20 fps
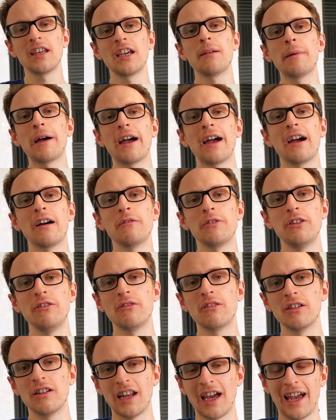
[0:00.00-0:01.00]
Think about how
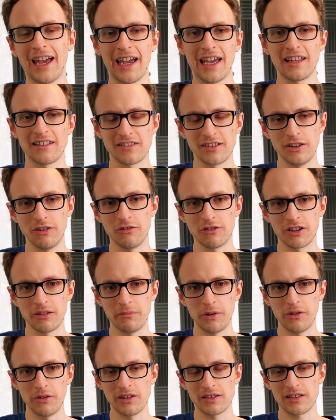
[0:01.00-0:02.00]
you can add to your
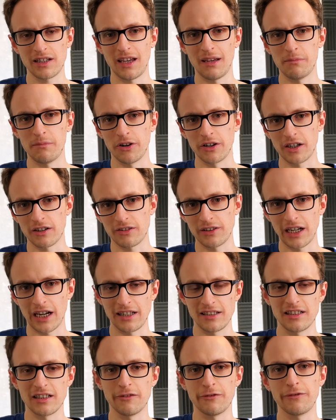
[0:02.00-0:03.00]
community by
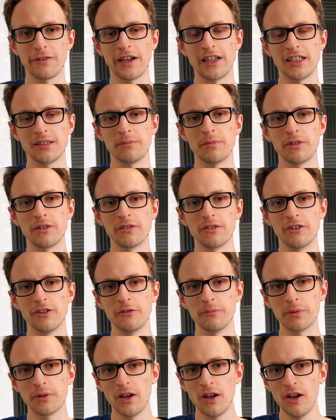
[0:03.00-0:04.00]
creating a Facebook
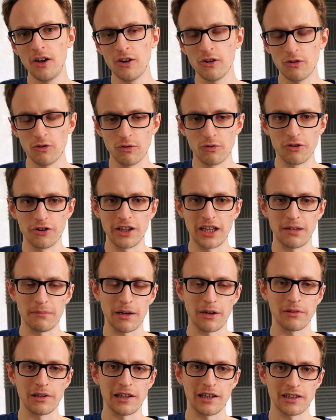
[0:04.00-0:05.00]
group or an
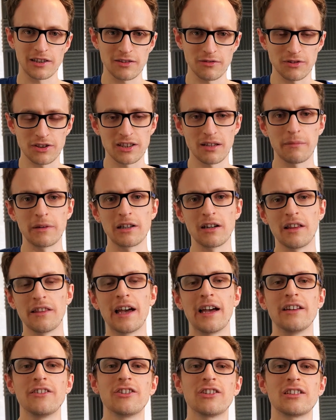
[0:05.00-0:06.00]
email list or something like
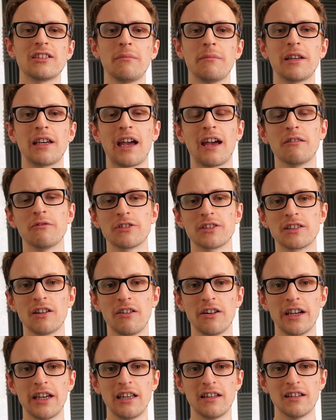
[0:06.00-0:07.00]
that, just something
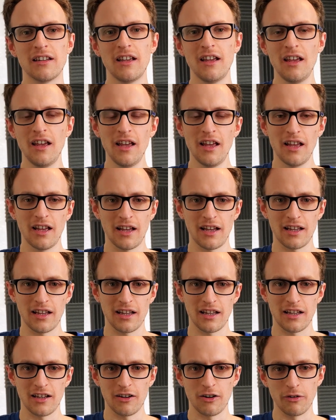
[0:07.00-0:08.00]
outside
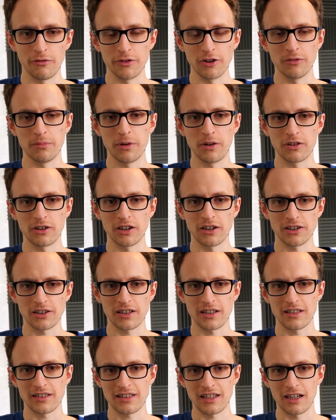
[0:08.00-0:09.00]
uh, of your
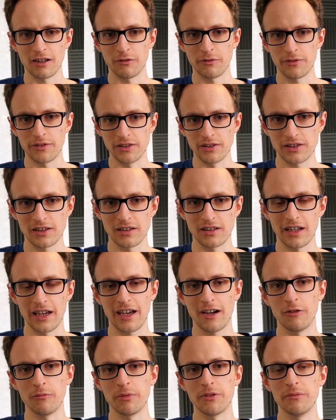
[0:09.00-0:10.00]
podcast itself going to
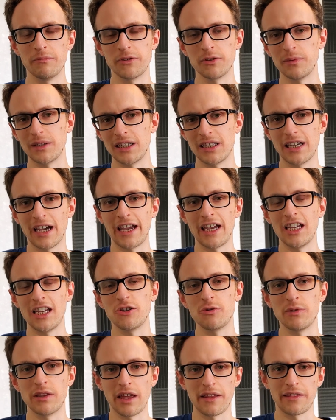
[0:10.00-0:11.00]
help them to
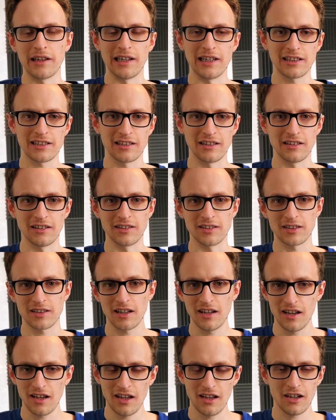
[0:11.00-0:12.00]
engage with other listeners,
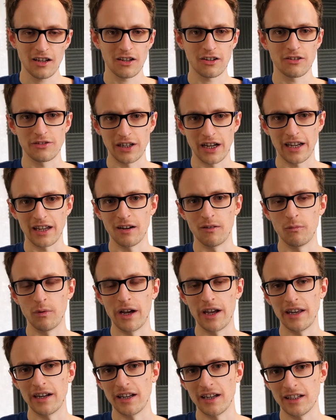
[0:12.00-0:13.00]
create
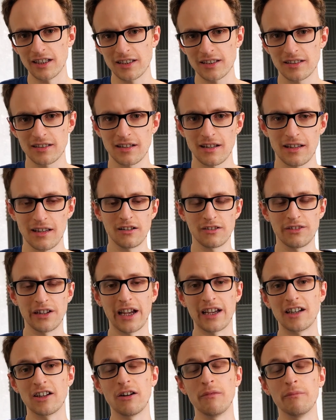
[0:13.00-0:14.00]
awareness,
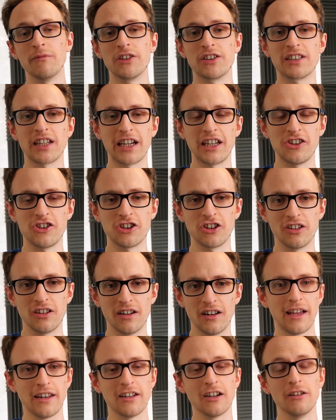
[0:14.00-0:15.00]
create
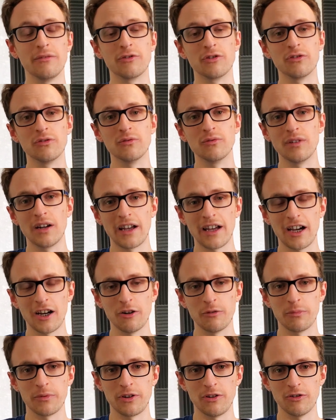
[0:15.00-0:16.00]
conversation, and overall
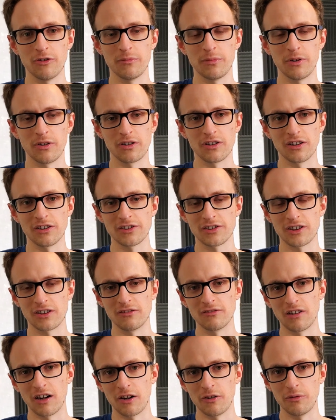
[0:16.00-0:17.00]
help your podcast to
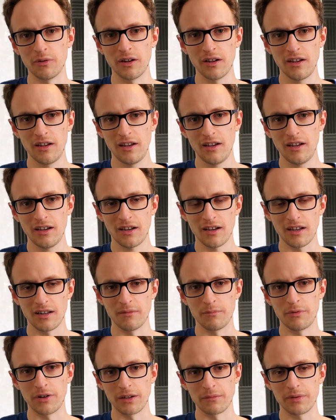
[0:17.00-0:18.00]
grow
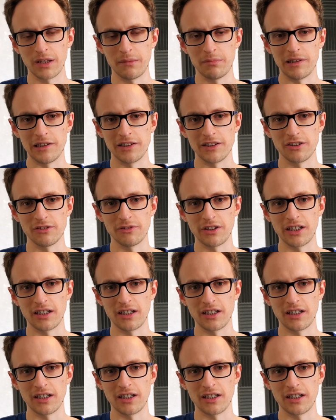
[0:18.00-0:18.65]
and bring people into your